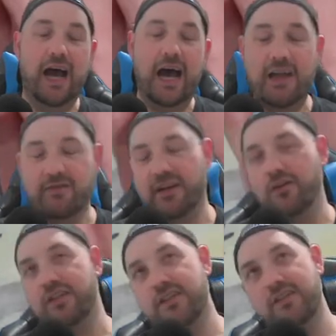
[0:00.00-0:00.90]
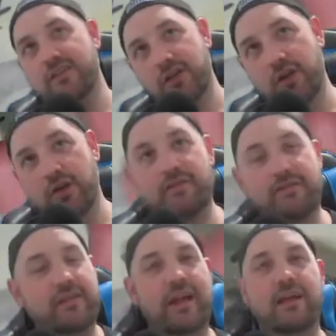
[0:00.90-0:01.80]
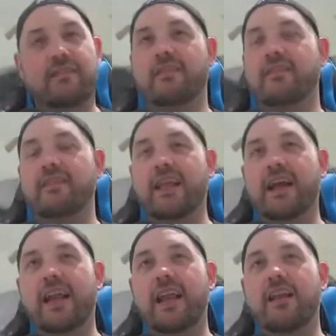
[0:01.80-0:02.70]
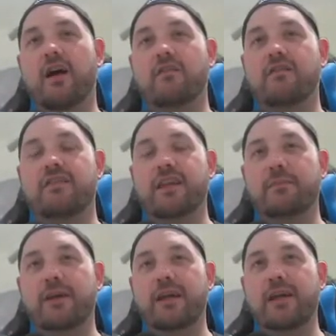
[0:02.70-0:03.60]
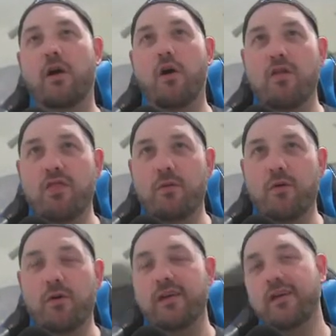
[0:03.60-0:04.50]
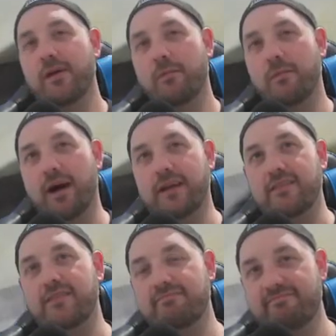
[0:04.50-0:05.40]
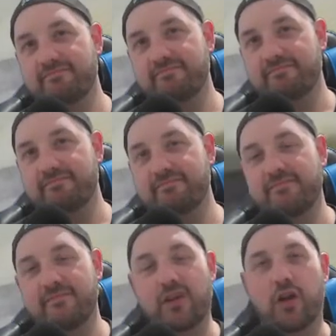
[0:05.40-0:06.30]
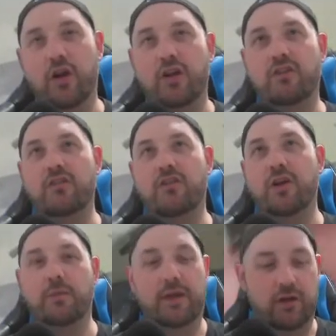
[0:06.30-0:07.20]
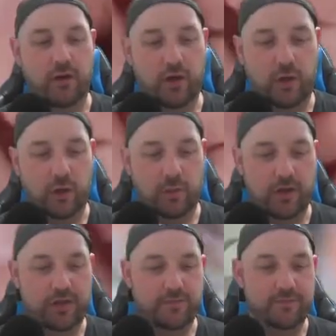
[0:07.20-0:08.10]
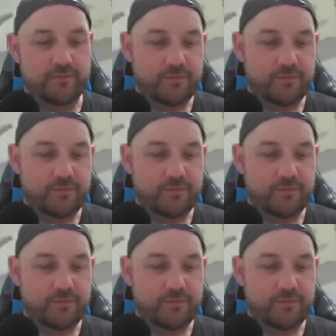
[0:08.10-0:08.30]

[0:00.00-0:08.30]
artifact creatures. That can obviously be on the board, but you just got to pick your opponent.